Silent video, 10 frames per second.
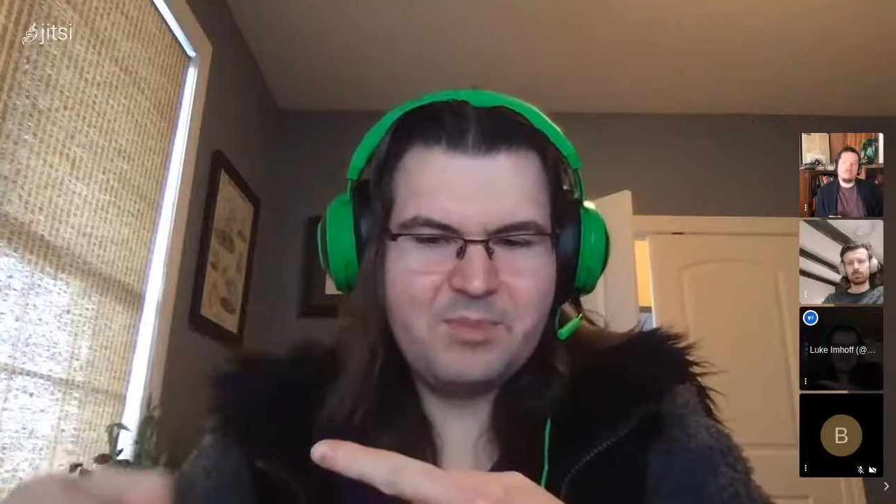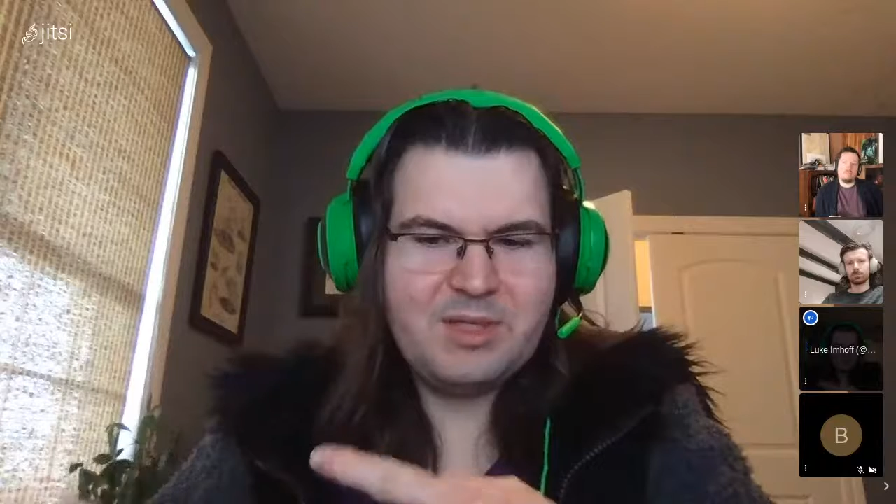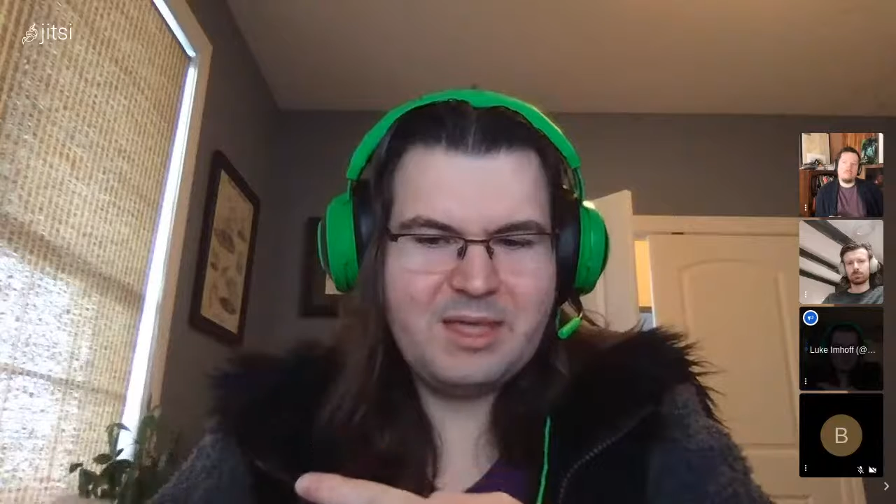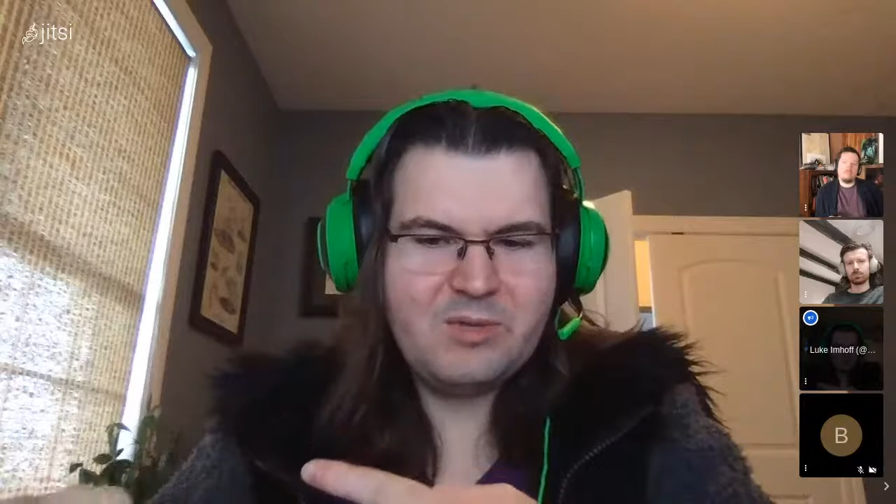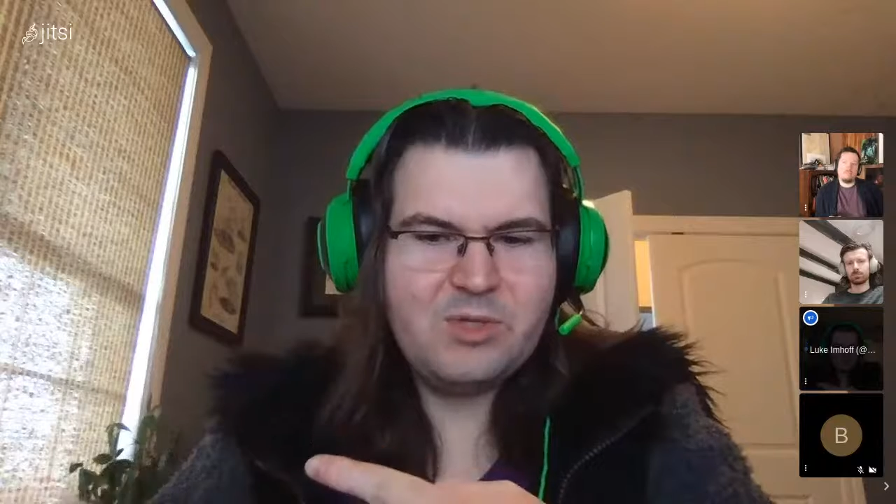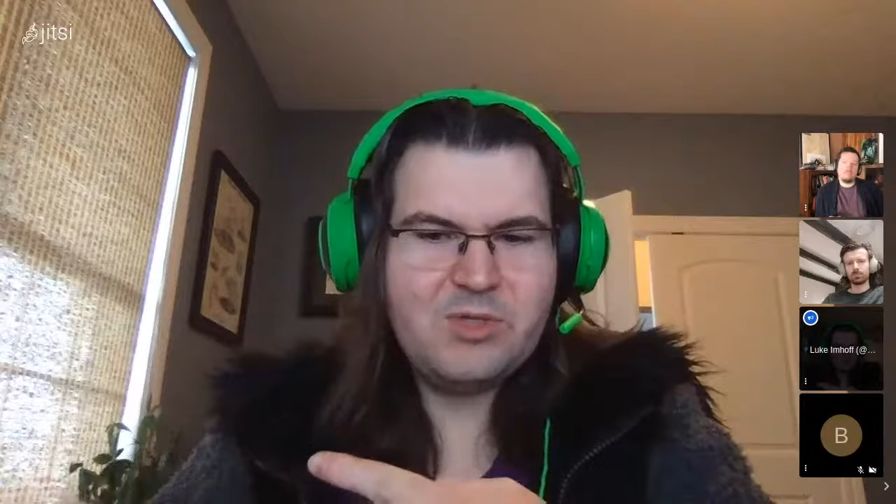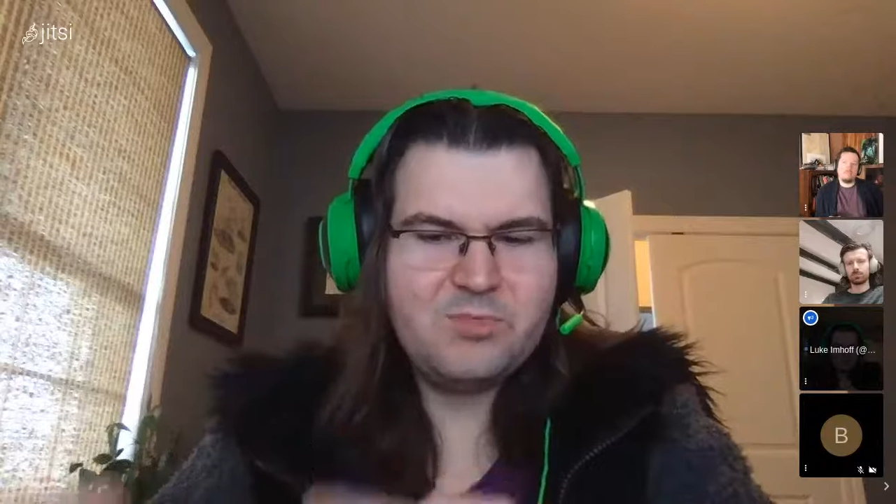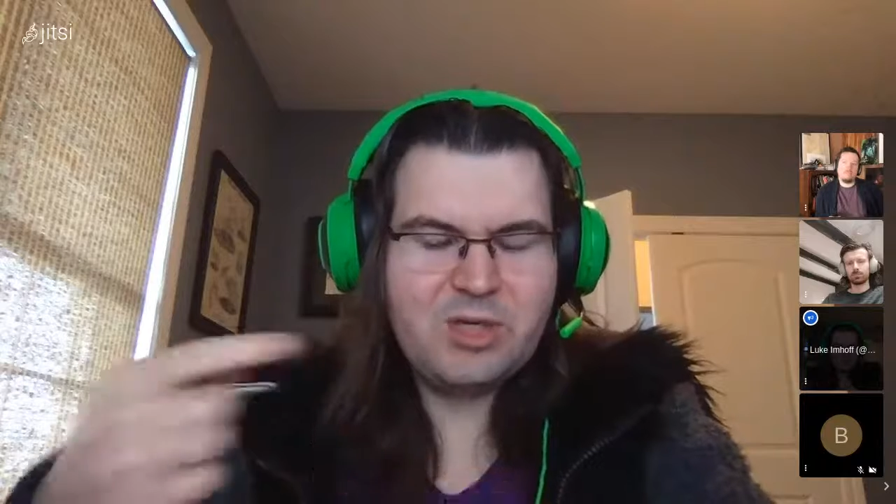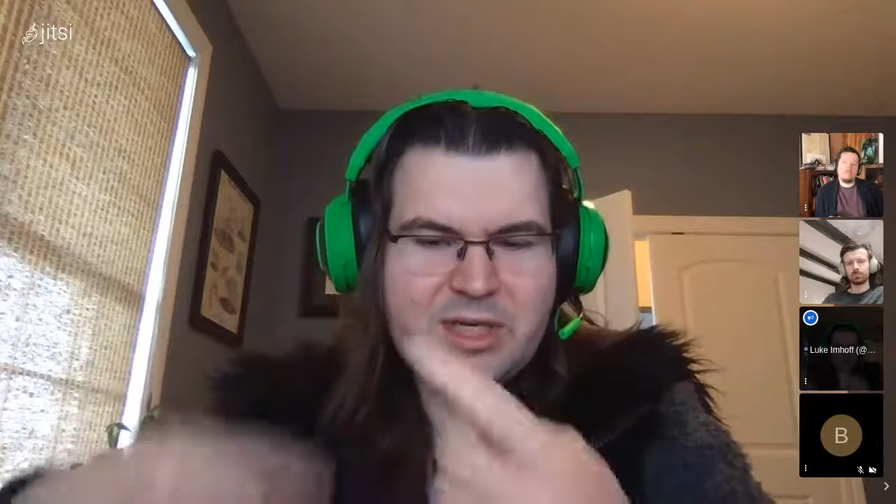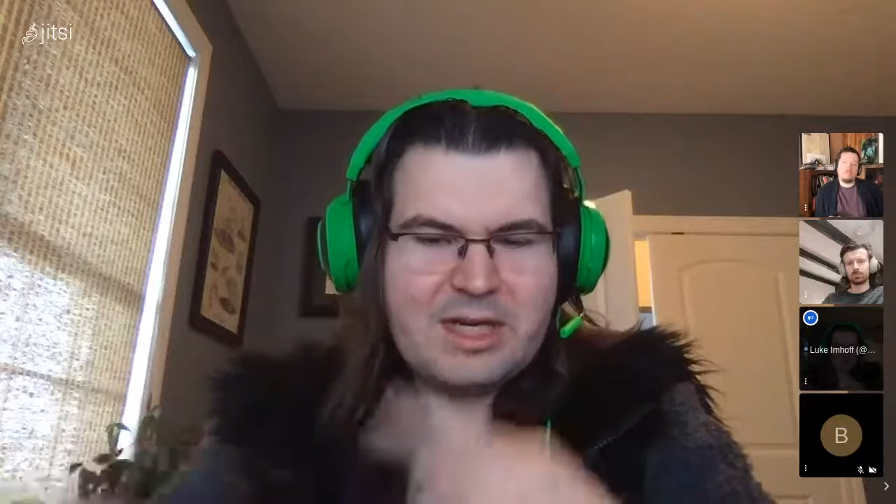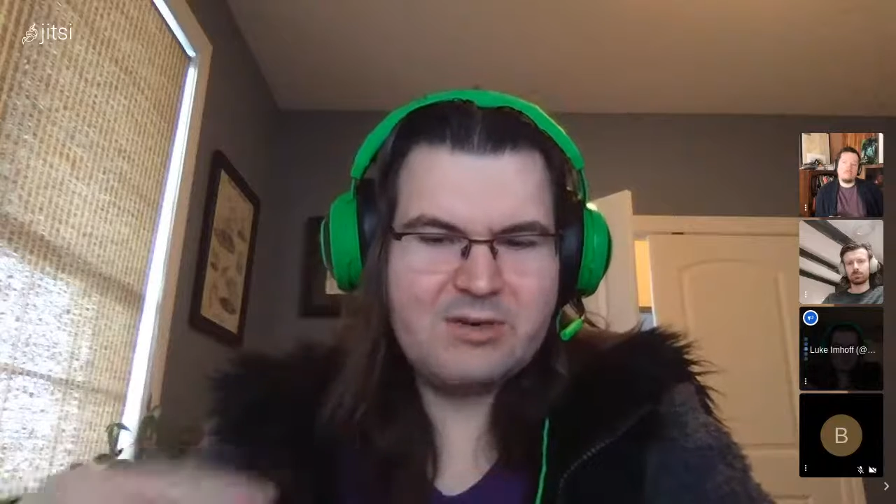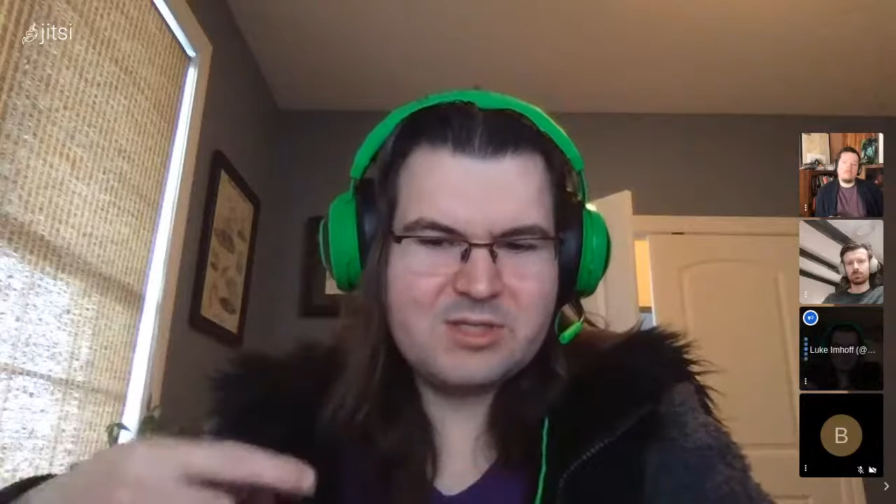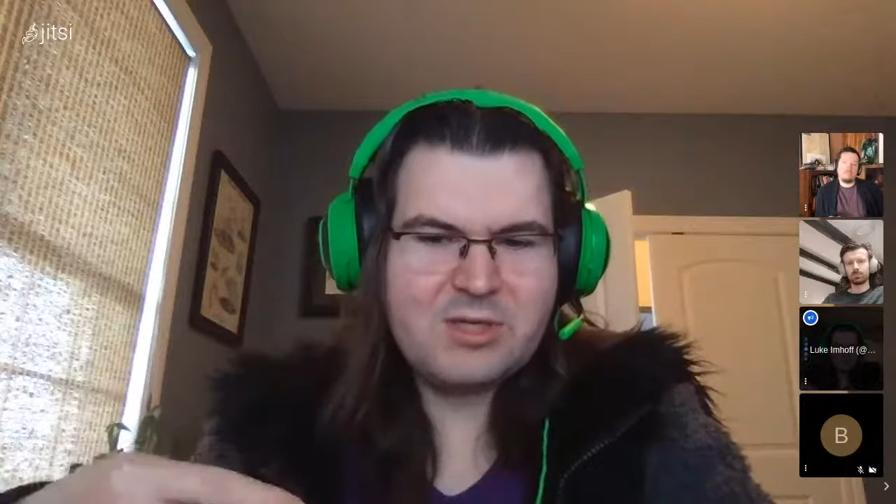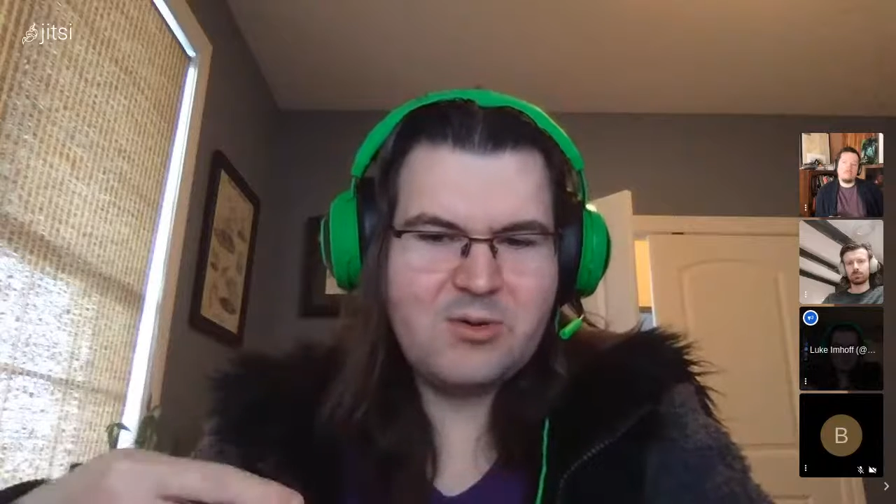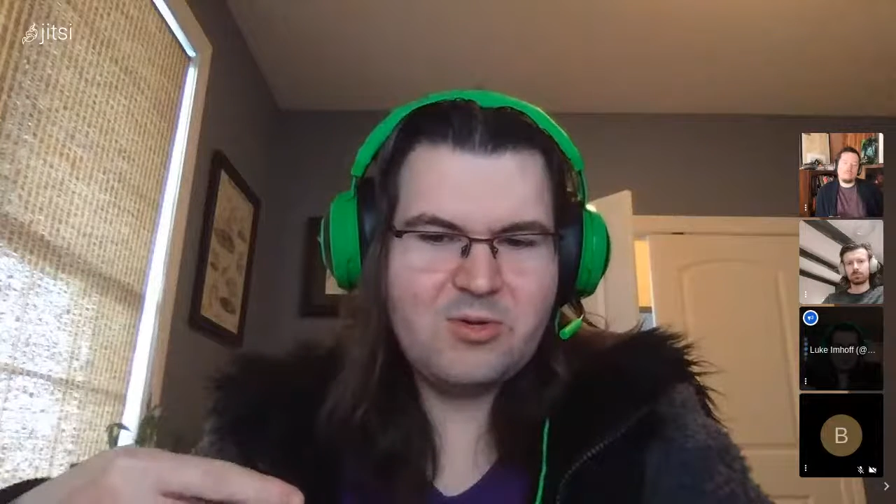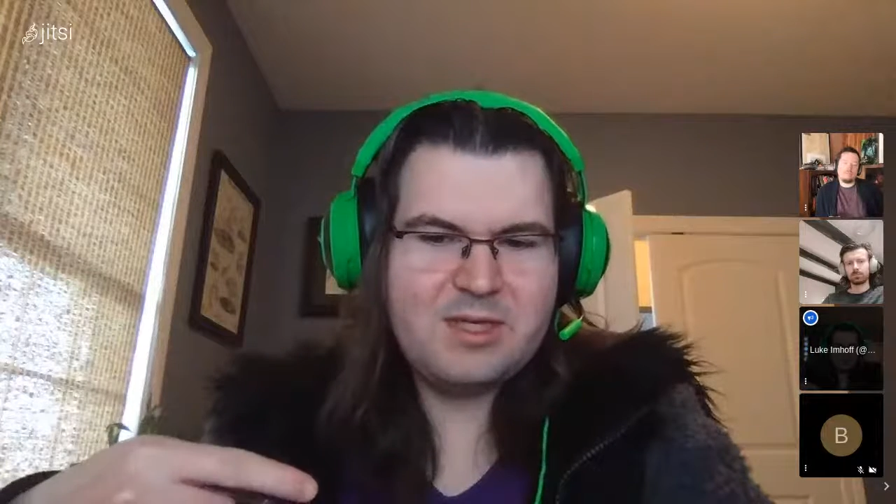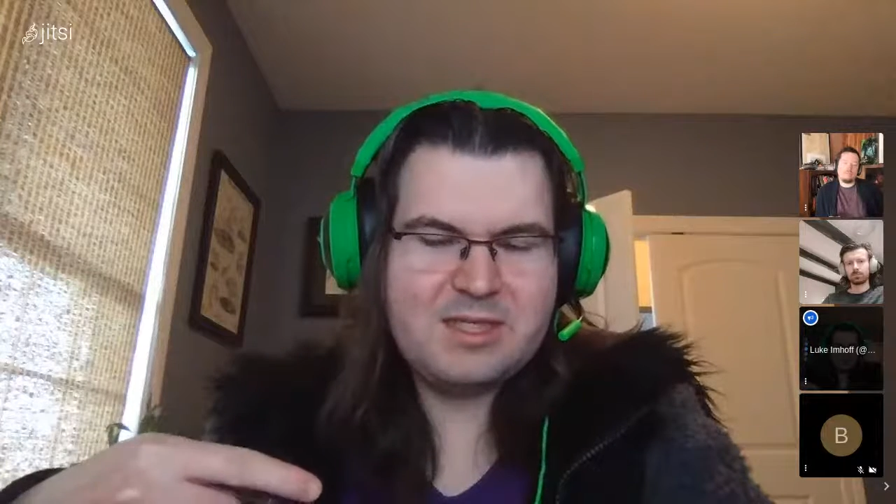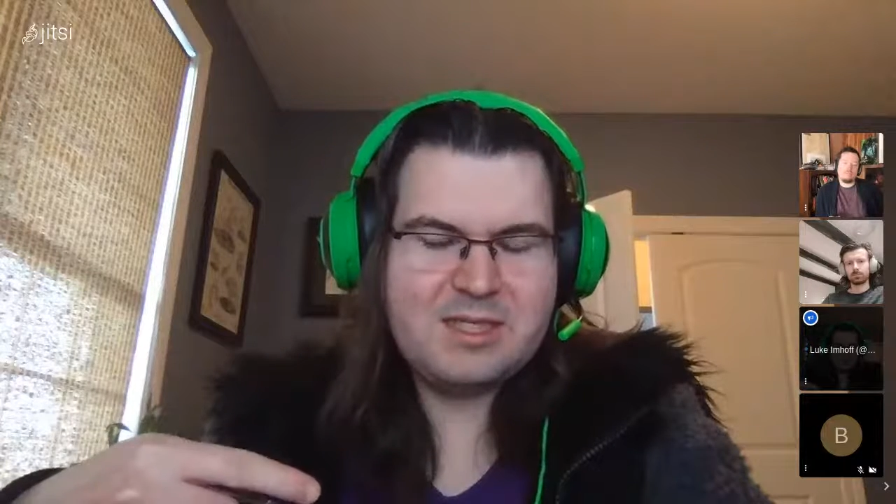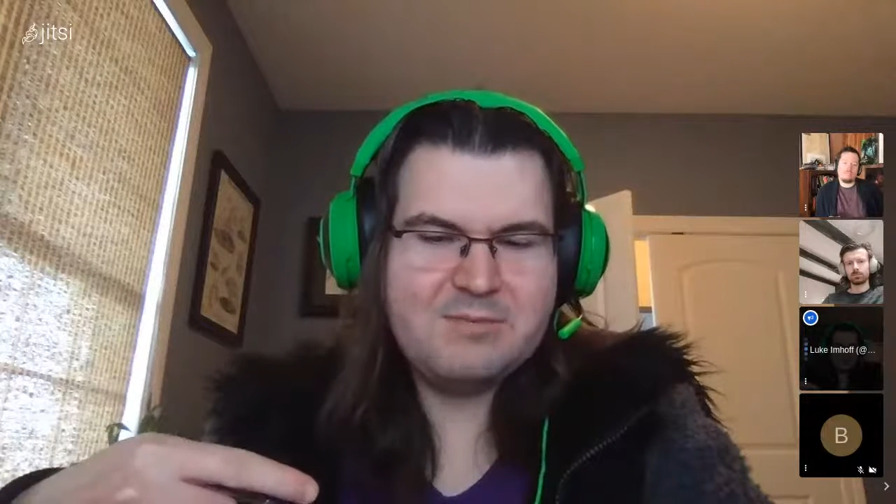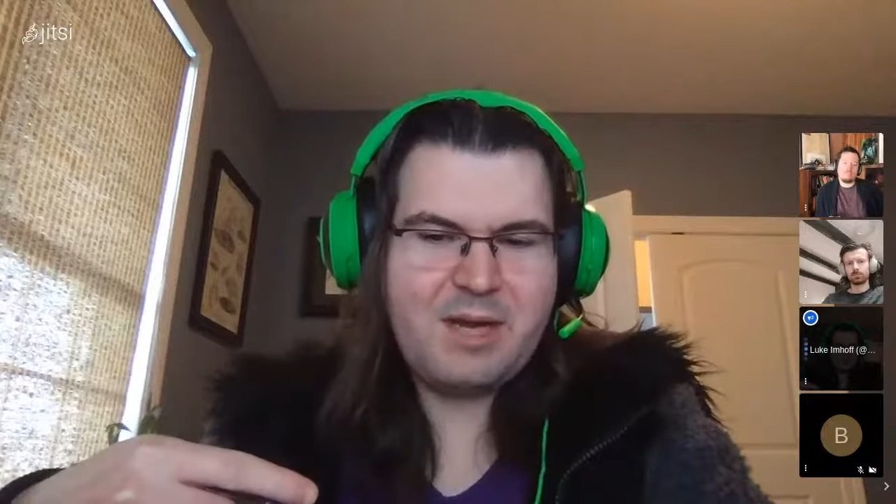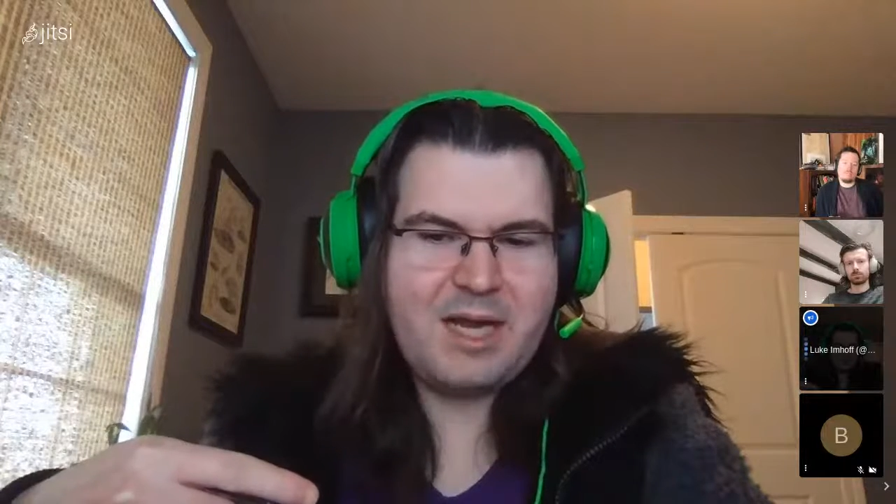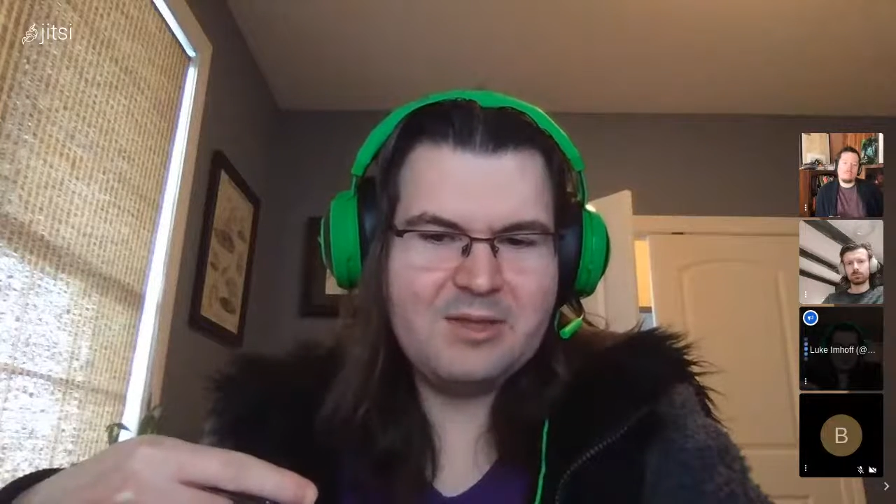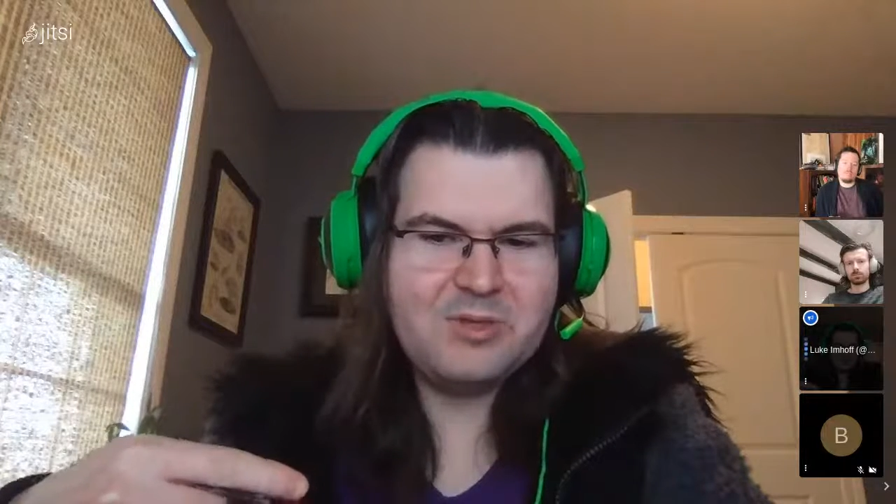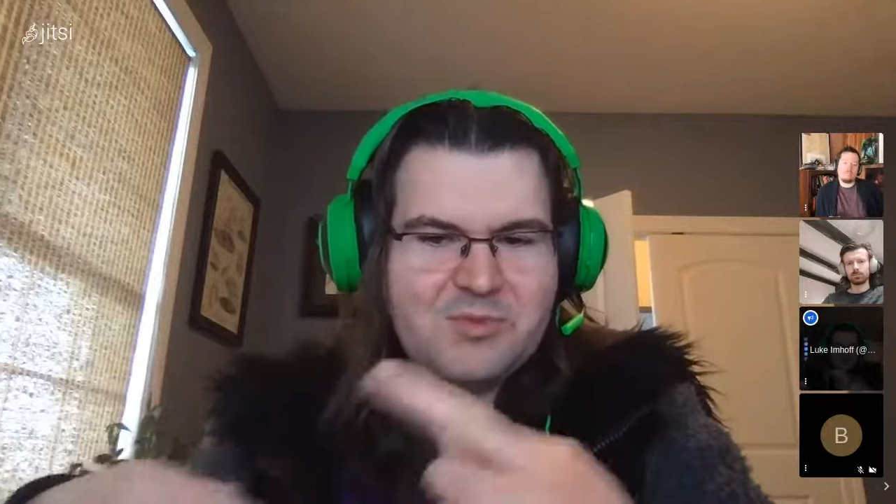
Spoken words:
but like when you print it out as code in a decompiler,